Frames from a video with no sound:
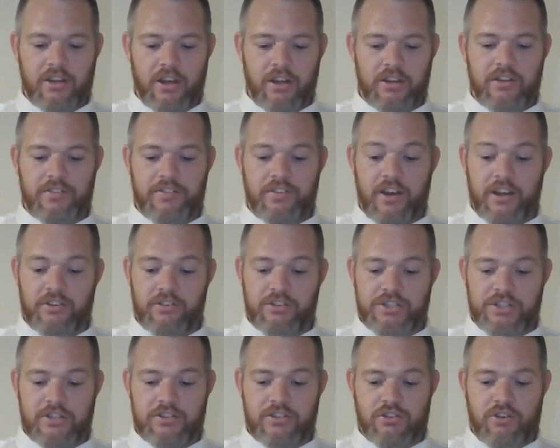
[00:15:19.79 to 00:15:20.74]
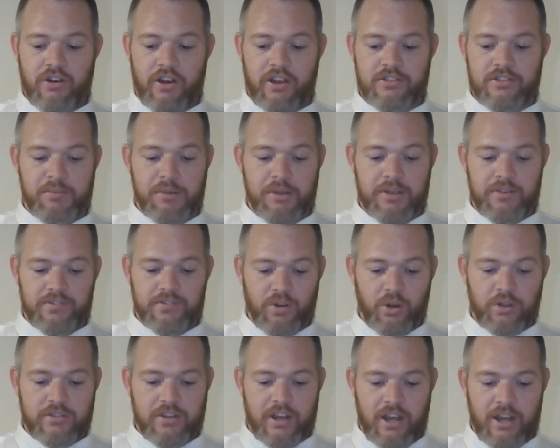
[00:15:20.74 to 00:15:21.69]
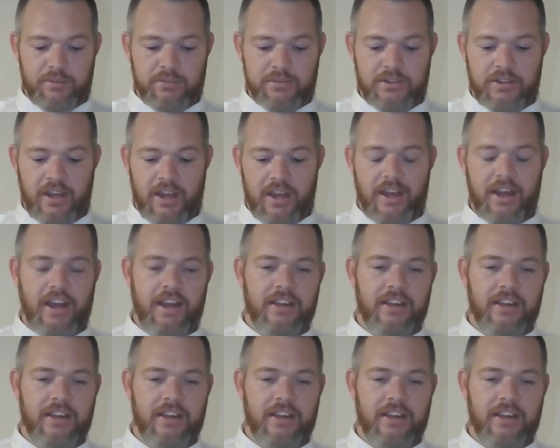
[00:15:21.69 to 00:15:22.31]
God the Father and Jesus Christ appeared 4 times,